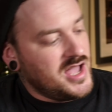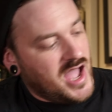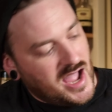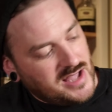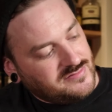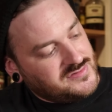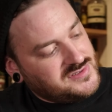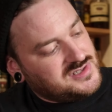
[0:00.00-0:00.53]

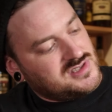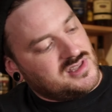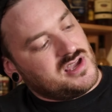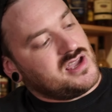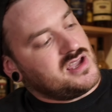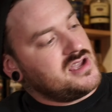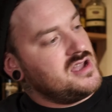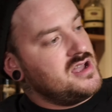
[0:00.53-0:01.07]
hence
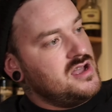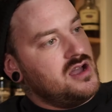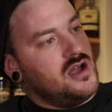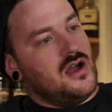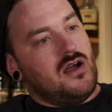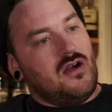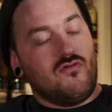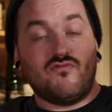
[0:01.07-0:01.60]
the
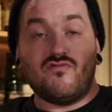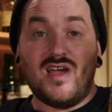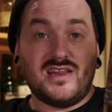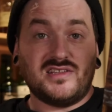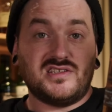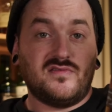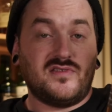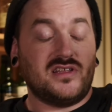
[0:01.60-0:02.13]

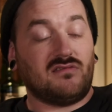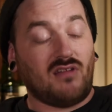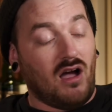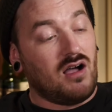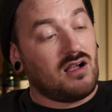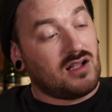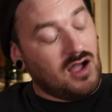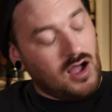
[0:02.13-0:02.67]
relatively
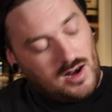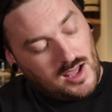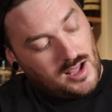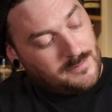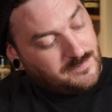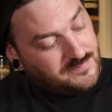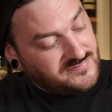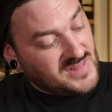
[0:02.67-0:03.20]
dark colour,
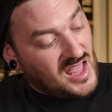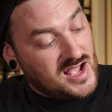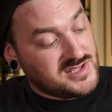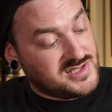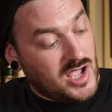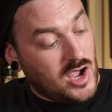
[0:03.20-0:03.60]
as it